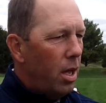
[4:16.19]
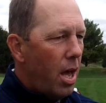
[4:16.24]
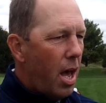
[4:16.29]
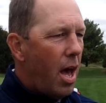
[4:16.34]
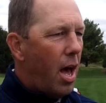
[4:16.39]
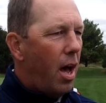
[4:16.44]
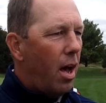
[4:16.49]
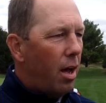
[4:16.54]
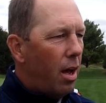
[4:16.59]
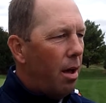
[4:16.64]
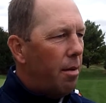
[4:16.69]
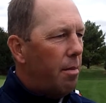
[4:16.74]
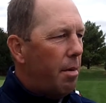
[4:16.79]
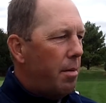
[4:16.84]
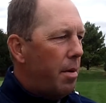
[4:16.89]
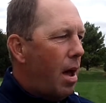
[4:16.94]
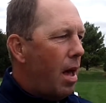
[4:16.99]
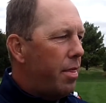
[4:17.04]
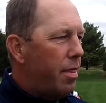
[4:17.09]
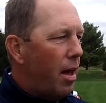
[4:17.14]
Yeah.
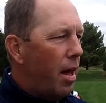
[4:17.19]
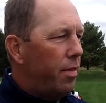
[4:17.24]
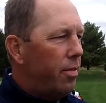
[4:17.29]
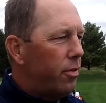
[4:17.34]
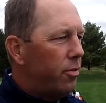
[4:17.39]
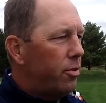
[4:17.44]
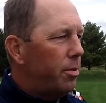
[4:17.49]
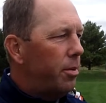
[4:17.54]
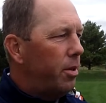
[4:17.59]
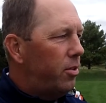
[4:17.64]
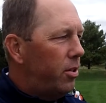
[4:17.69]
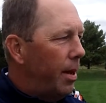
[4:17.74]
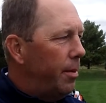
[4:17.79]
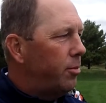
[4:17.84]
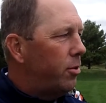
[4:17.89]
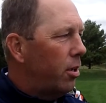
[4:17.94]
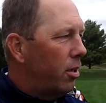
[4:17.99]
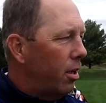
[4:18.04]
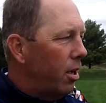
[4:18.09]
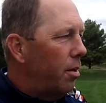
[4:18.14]
I mean, some of the
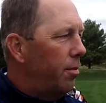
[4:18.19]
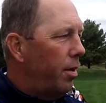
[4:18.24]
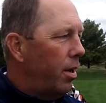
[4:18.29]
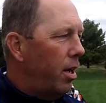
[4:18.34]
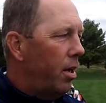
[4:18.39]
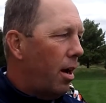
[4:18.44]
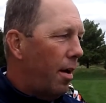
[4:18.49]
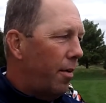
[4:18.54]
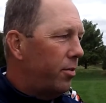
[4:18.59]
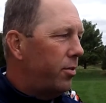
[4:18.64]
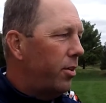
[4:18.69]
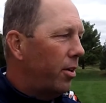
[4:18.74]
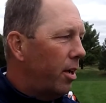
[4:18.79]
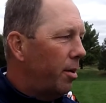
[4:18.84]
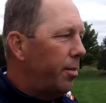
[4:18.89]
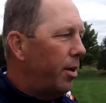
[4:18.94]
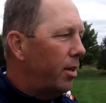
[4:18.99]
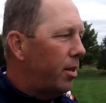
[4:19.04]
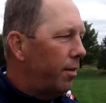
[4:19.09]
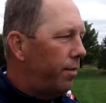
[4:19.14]
teams are going to be here. Obviously, are
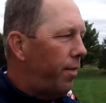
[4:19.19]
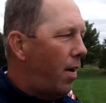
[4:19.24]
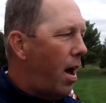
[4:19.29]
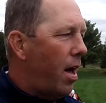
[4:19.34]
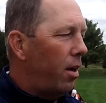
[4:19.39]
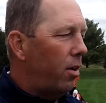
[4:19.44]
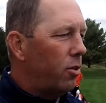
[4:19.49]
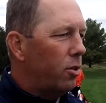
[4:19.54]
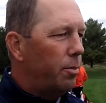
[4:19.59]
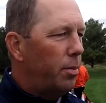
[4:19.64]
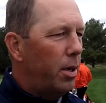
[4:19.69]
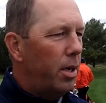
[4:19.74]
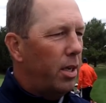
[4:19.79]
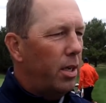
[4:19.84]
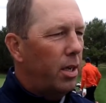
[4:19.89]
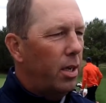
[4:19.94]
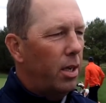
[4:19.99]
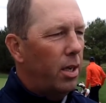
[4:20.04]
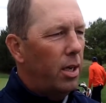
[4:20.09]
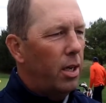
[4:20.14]
going to be at the finals,
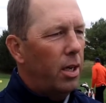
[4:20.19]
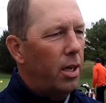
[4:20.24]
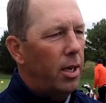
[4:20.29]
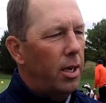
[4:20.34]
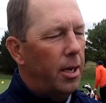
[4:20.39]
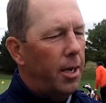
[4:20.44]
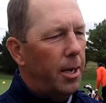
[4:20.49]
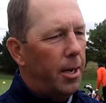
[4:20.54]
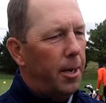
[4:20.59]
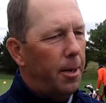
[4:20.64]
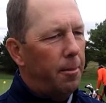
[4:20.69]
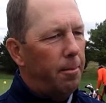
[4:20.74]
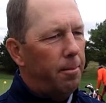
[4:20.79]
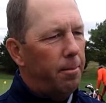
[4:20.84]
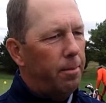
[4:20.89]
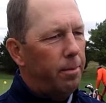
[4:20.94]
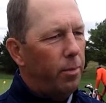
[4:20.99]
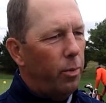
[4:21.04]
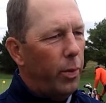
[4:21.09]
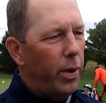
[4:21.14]
but
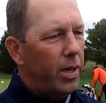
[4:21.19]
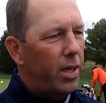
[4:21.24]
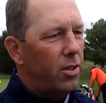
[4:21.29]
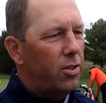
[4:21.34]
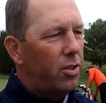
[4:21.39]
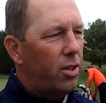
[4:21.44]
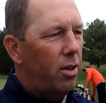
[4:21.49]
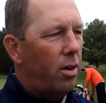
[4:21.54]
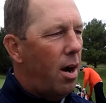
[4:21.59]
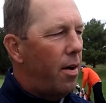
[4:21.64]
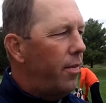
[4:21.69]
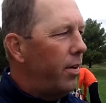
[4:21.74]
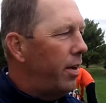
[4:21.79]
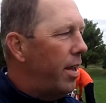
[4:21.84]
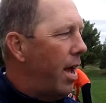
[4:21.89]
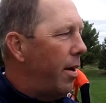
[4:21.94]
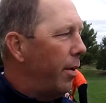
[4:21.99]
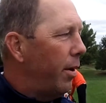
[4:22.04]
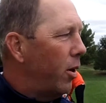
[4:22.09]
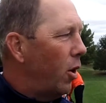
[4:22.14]
we consider every
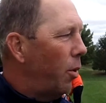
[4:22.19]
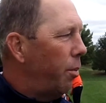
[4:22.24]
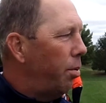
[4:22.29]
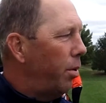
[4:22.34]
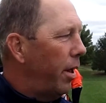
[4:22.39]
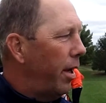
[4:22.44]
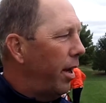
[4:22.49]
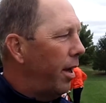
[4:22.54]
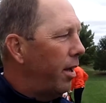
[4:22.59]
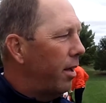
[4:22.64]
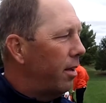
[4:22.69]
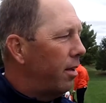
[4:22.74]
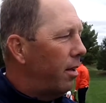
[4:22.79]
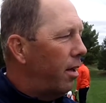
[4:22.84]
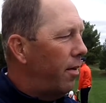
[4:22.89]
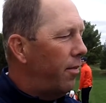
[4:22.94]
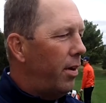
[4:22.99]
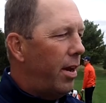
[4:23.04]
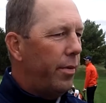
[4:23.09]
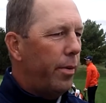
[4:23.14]
day we go play,
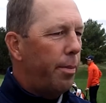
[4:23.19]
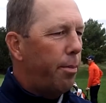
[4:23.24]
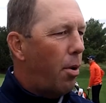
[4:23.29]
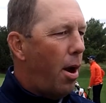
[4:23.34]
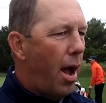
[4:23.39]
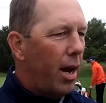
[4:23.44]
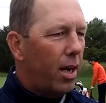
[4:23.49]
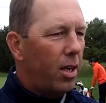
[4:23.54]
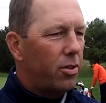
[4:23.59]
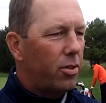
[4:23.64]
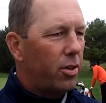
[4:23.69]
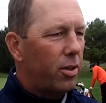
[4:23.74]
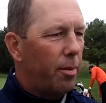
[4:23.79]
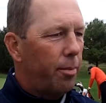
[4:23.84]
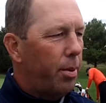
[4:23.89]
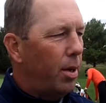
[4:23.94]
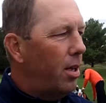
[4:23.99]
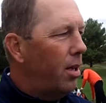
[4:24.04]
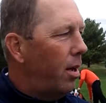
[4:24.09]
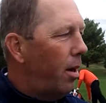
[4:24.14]
every day we practice or
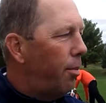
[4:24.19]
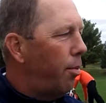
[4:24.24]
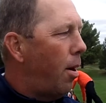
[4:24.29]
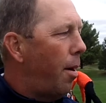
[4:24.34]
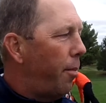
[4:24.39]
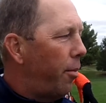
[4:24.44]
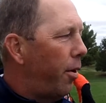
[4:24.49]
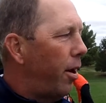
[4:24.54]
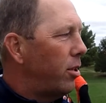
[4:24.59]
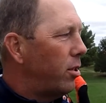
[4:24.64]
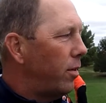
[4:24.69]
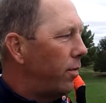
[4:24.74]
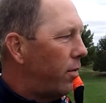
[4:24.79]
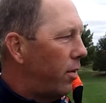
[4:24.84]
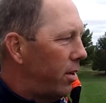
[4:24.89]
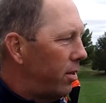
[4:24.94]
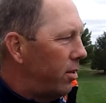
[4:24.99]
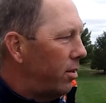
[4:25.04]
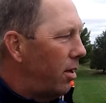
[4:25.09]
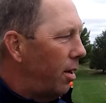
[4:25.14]
compete, a preparation
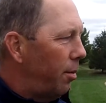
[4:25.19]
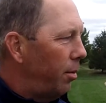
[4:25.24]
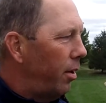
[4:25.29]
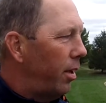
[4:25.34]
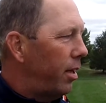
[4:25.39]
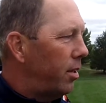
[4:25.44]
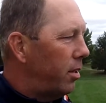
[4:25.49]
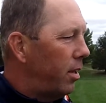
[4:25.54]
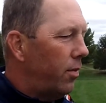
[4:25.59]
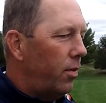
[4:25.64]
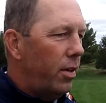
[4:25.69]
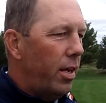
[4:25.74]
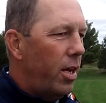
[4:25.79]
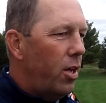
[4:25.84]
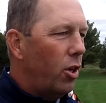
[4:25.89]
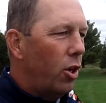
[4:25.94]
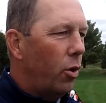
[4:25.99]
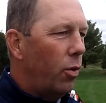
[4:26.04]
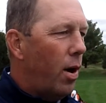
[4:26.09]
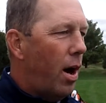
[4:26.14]
for NCAAs. Every day
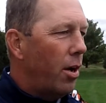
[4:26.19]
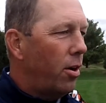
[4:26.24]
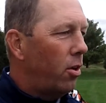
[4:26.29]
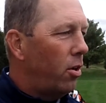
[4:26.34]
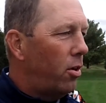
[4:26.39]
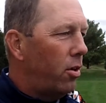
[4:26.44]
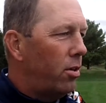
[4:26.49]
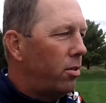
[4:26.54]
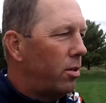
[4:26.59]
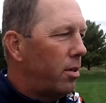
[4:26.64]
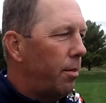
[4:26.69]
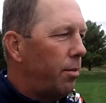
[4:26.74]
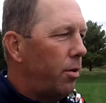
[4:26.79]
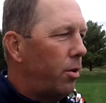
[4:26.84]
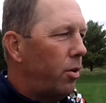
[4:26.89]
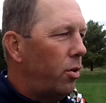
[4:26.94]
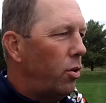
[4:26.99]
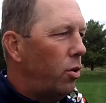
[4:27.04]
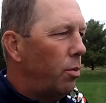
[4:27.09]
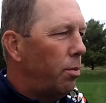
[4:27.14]
you go out, you're learning
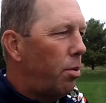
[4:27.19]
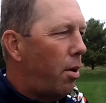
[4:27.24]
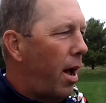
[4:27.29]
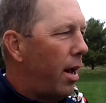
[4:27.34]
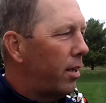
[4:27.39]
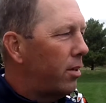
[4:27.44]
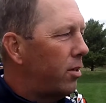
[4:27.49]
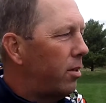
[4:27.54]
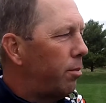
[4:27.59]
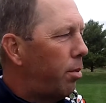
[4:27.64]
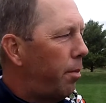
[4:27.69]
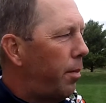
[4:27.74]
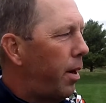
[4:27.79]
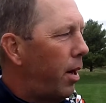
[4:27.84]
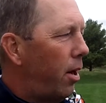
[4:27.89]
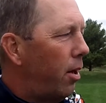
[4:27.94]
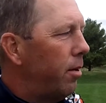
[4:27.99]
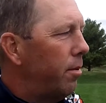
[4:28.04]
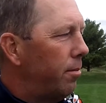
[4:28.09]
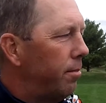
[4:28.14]
something new, practicing,
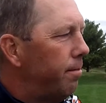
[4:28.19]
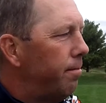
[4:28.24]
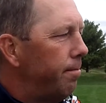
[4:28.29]
preparing.